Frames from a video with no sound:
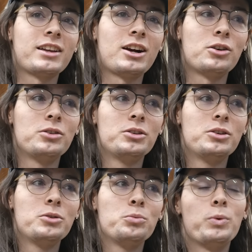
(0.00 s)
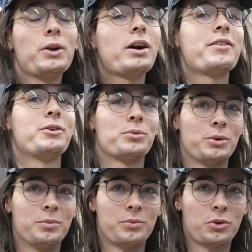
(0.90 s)
now, we don't have any
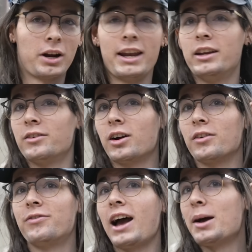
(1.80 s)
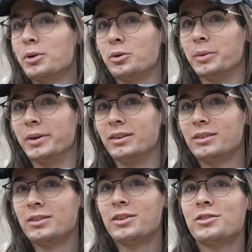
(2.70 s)
room for any of our fab equipment.
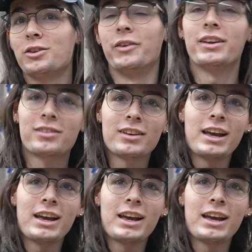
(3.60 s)
So this